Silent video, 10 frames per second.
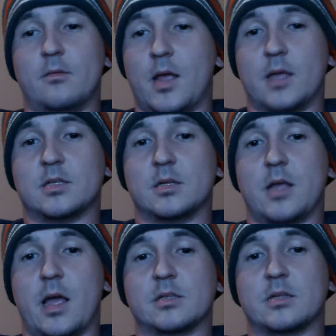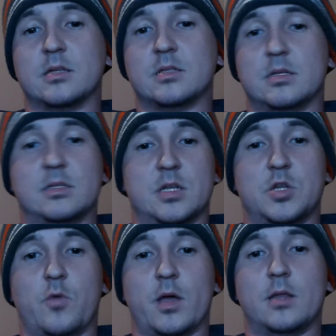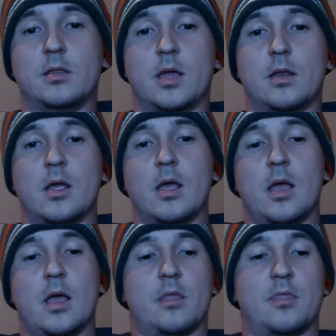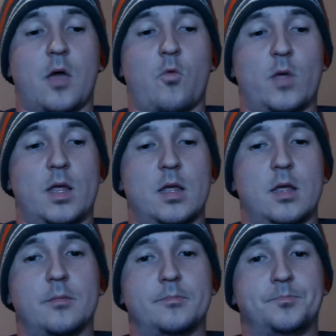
as it is insinuated, that we